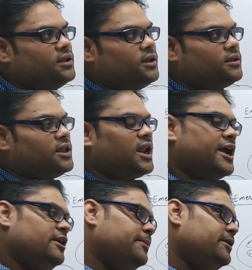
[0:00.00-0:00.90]
the
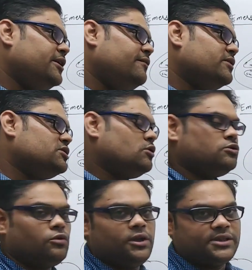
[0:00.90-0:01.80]
light dependent phase is
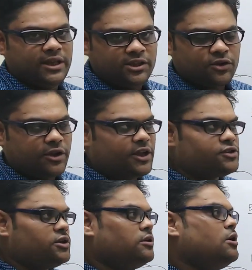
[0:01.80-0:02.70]
also known as Hill's
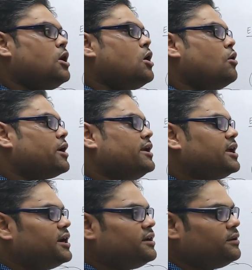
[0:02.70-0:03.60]
reaction. Okay,
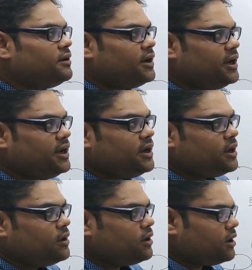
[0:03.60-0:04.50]
he
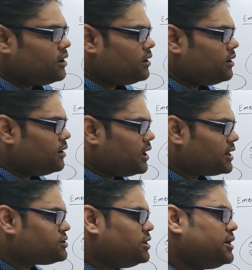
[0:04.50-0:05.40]

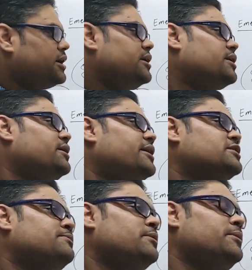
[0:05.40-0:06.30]
actually conducted
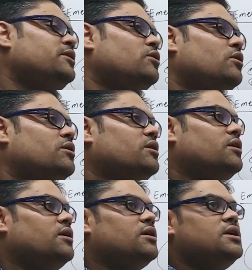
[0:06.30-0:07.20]
experiment on
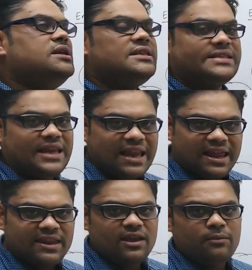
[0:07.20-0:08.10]

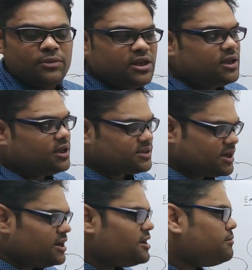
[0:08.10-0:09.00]
Stellaria media,
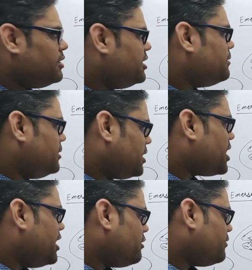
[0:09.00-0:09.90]

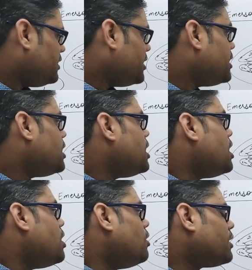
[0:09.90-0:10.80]
a kind of algae.
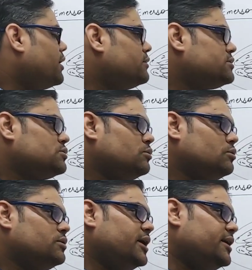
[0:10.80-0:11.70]
Okay,
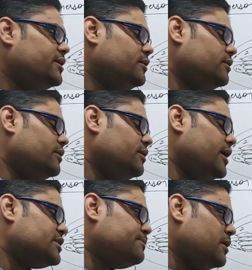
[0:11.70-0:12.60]
so that
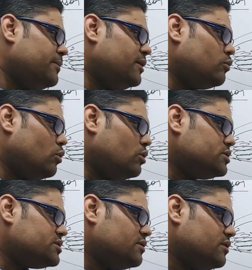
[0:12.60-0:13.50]
experiment
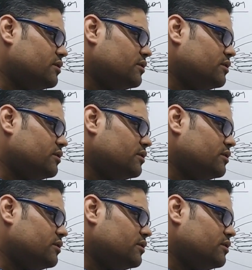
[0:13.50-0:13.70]
was